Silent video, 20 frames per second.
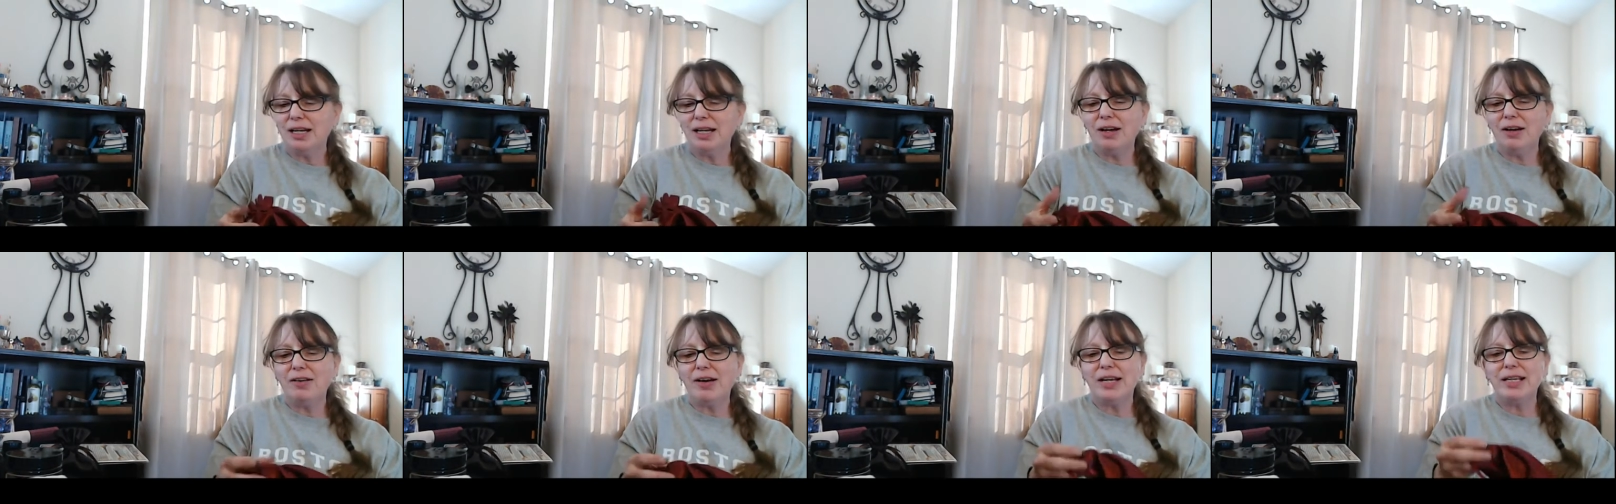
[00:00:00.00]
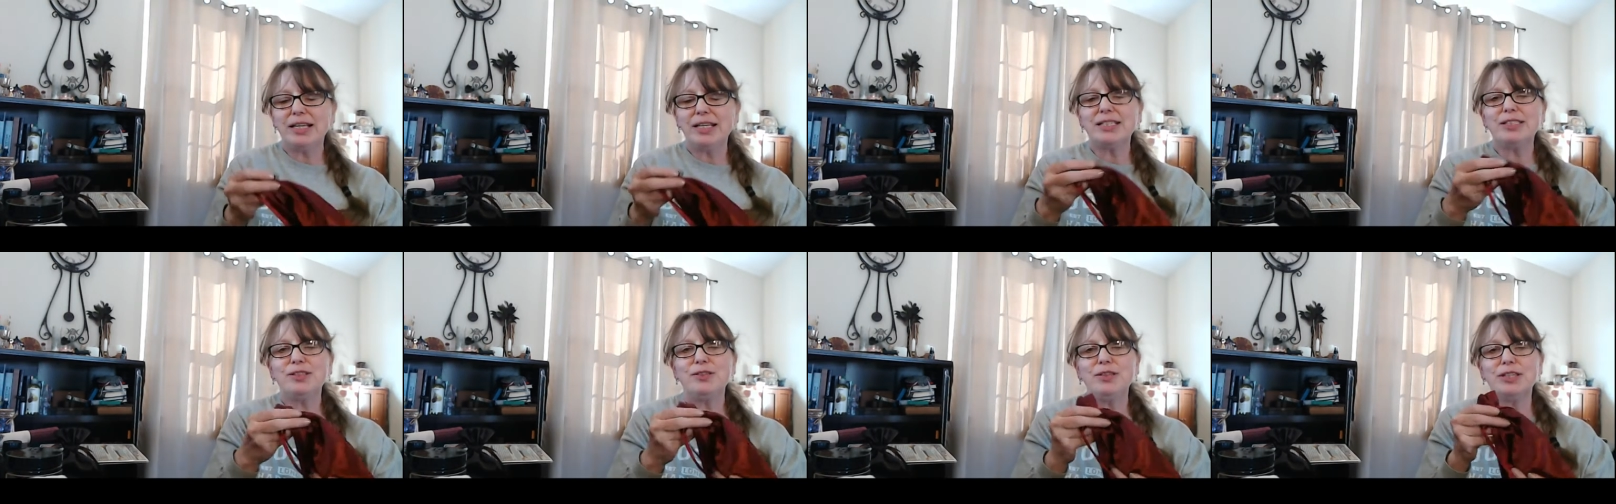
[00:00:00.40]
All right,
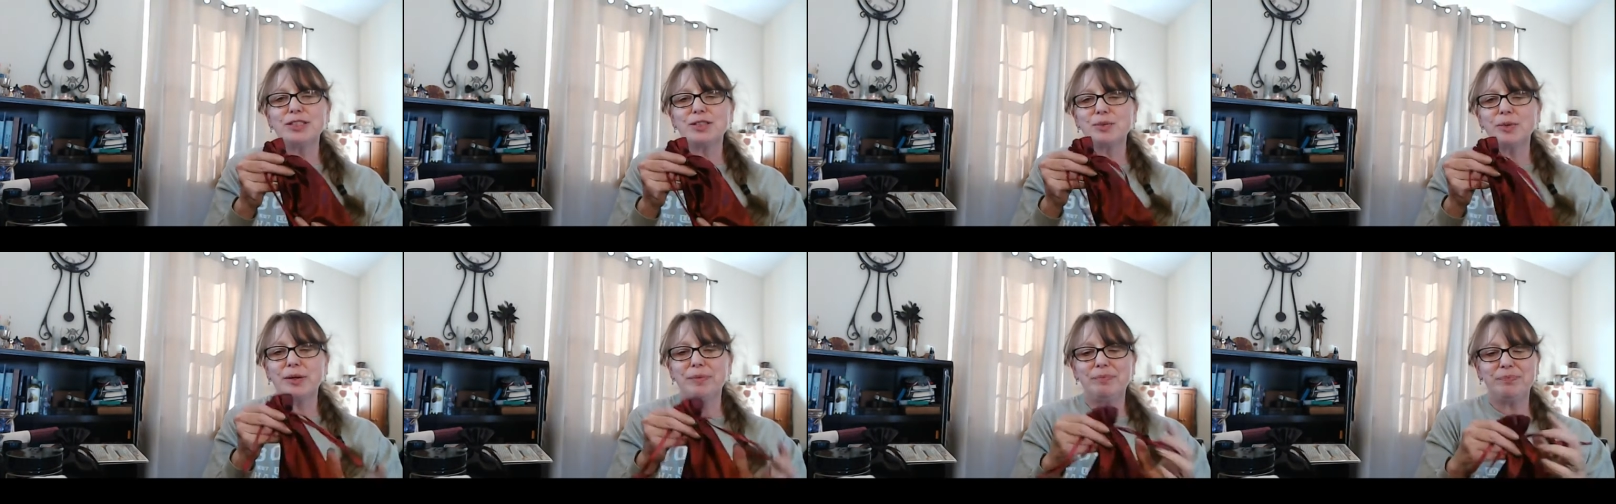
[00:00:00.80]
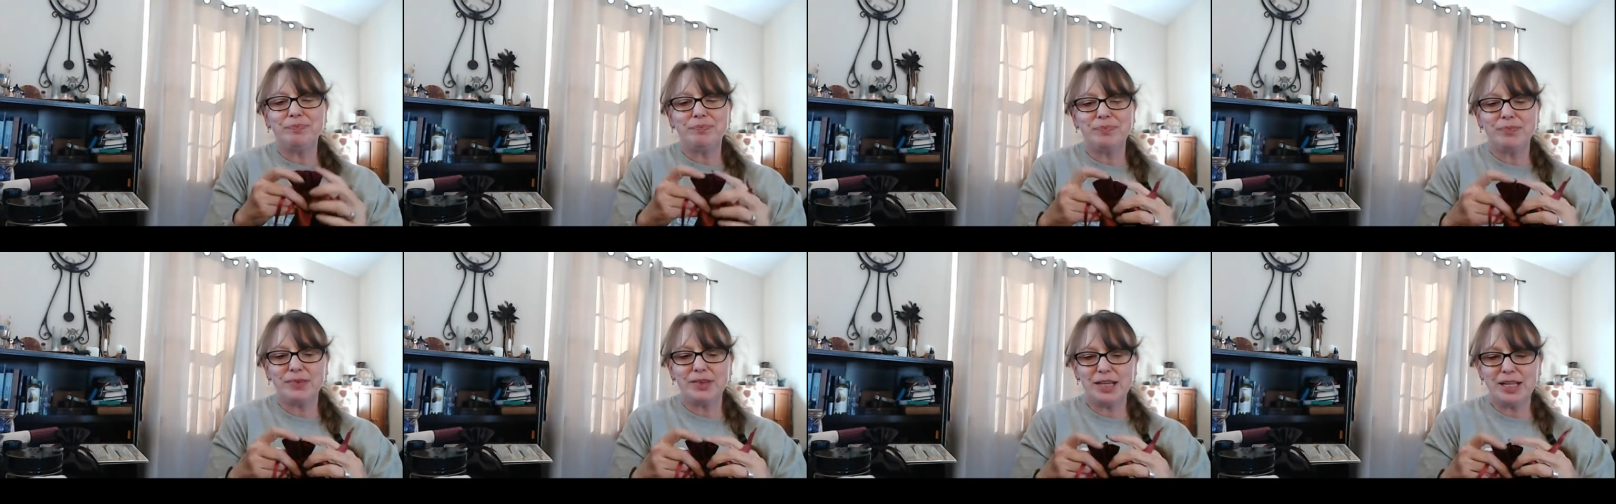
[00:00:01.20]
let's do this one.
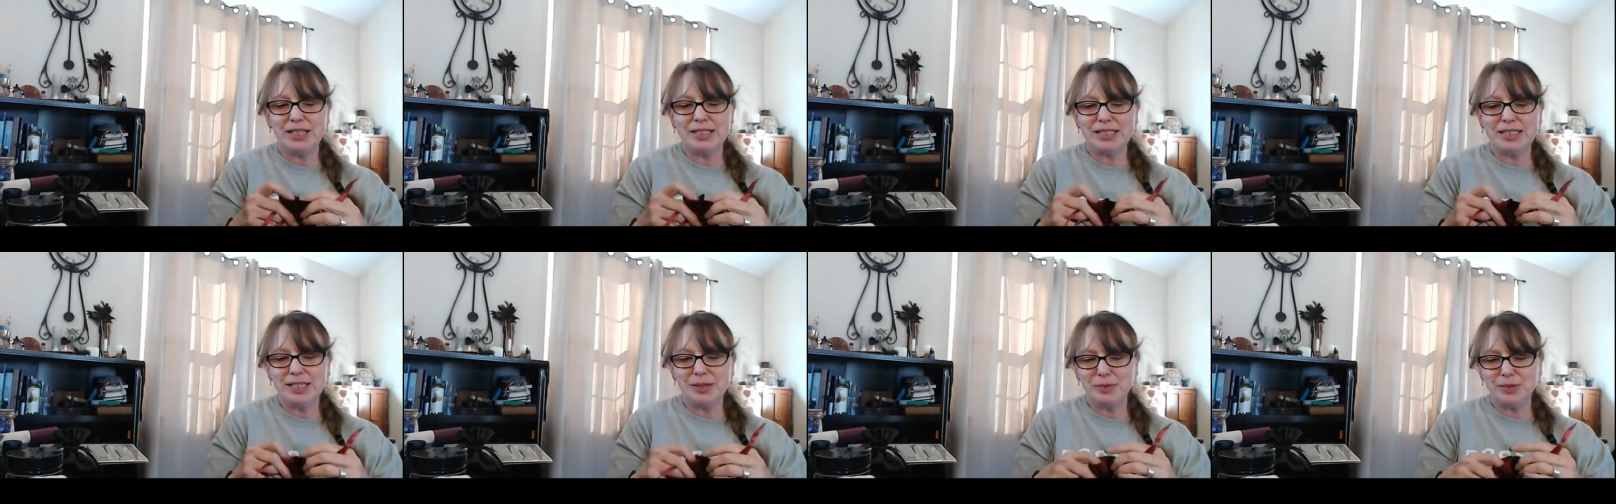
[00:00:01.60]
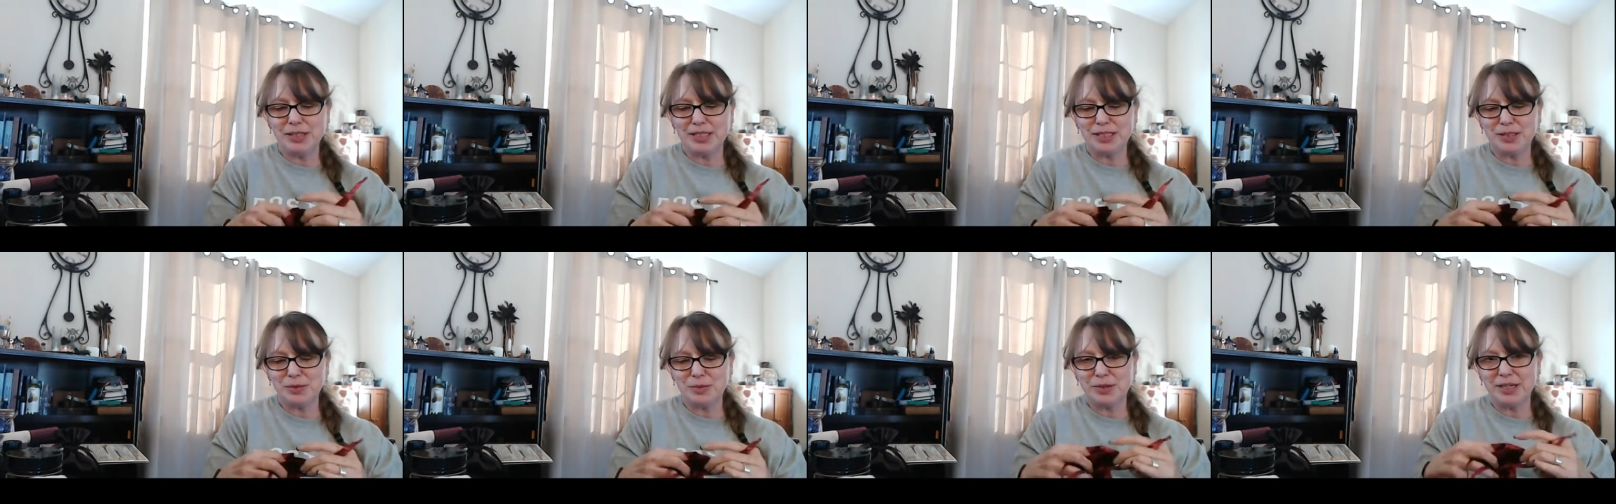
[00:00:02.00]
Let's see what
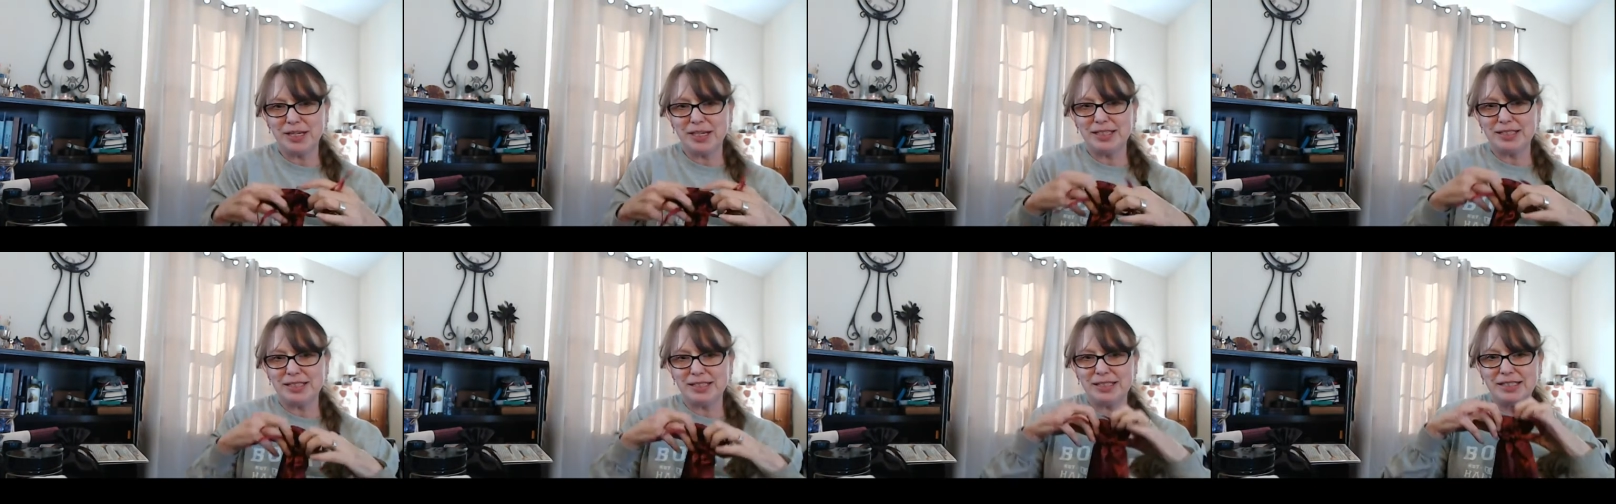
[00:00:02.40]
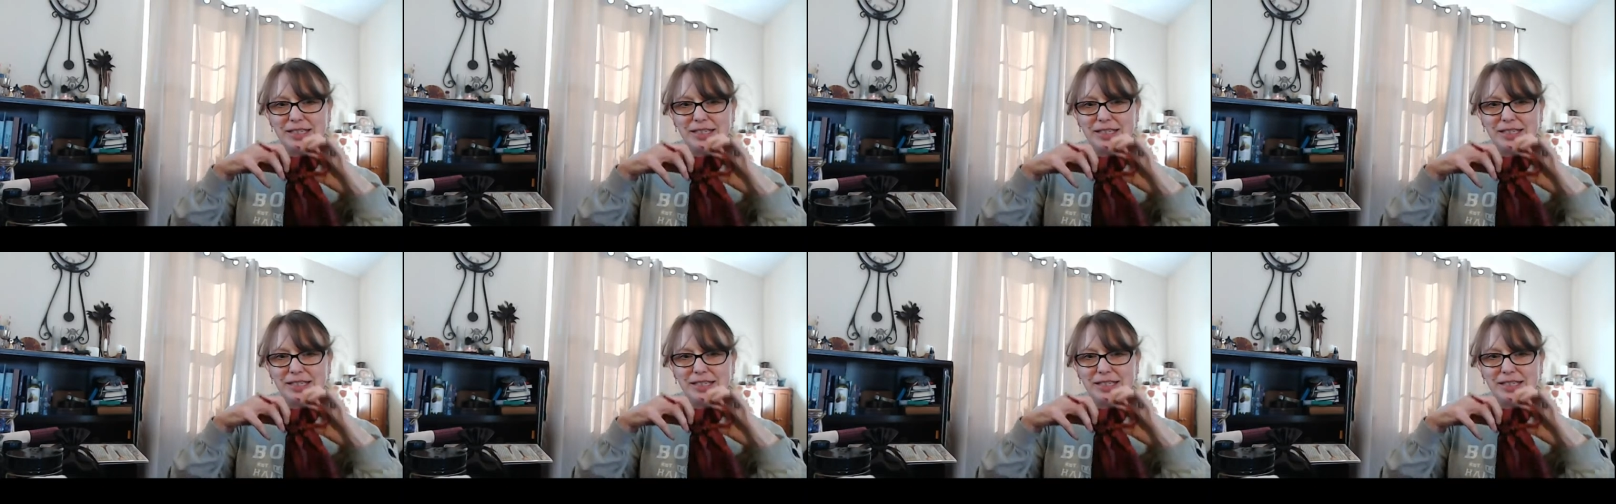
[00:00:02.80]
this one is.